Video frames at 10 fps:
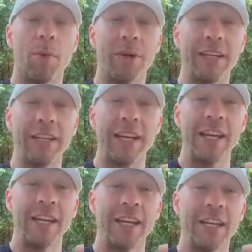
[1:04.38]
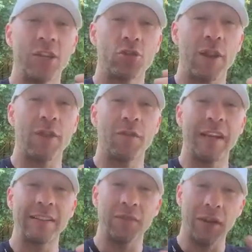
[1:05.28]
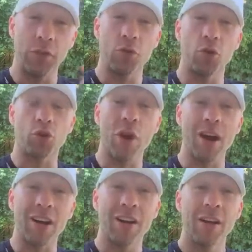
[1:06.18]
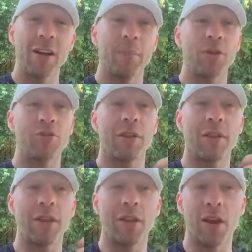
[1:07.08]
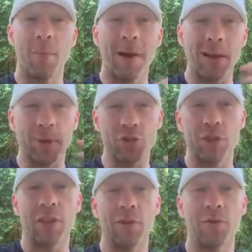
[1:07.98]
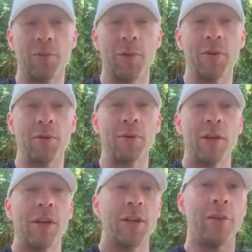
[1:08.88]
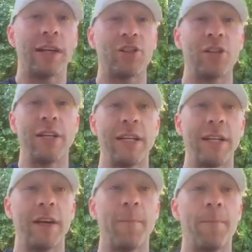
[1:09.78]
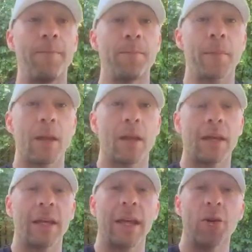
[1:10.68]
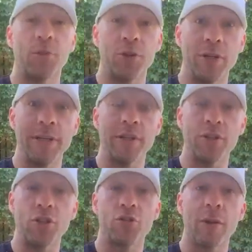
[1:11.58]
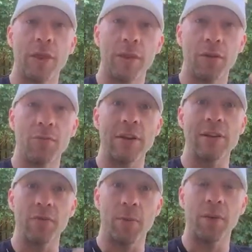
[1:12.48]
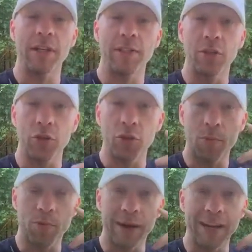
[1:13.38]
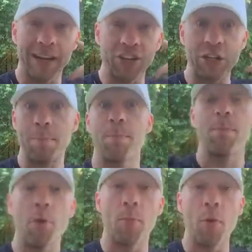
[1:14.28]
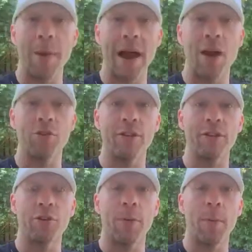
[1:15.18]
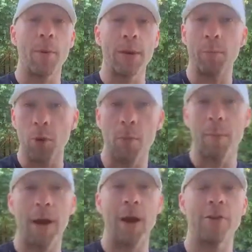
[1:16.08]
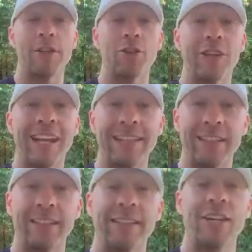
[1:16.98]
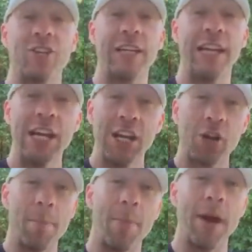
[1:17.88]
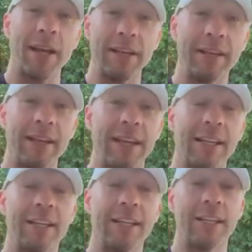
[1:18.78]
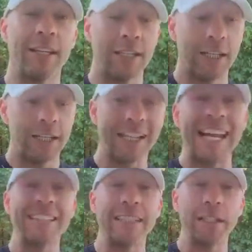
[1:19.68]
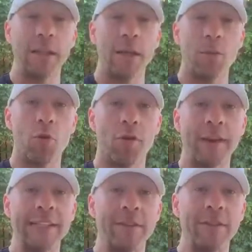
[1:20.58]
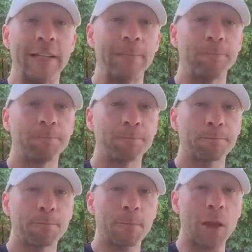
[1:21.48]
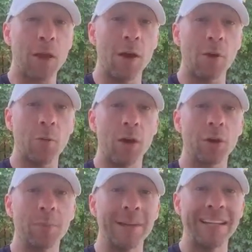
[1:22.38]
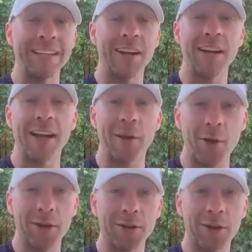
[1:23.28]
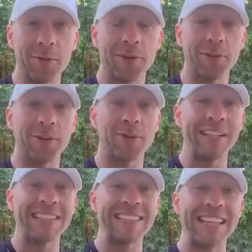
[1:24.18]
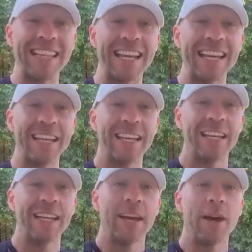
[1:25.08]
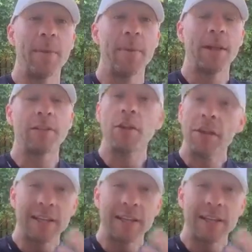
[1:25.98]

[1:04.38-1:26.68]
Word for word: body uh, strength effectively through your trunk by strengthening your lower back, by strengthening your abdominals, you actually um, get an opportunity to strengthen the rest of your body so you, your brain can actually put more power into your upper body, put more power into your legs, and it's actually combined and uh, connected more effectively. Uh, welcome Linda, how are you? Hope you're having a great Sunday. Um, so